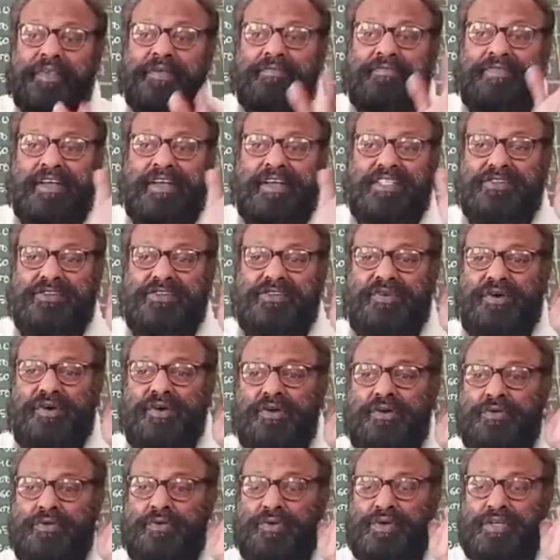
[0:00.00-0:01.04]
First of all,
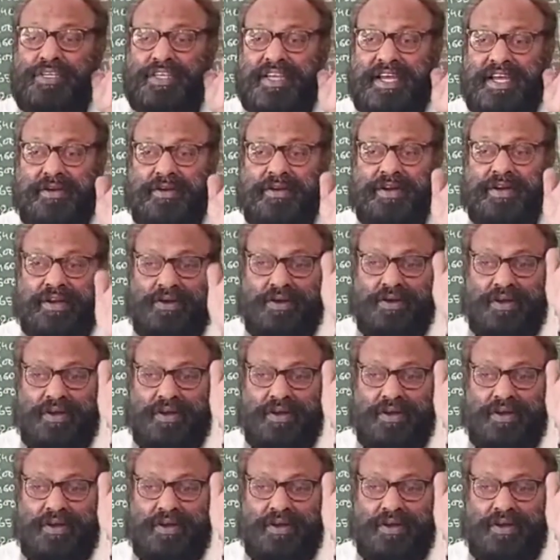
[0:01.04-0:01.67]
we record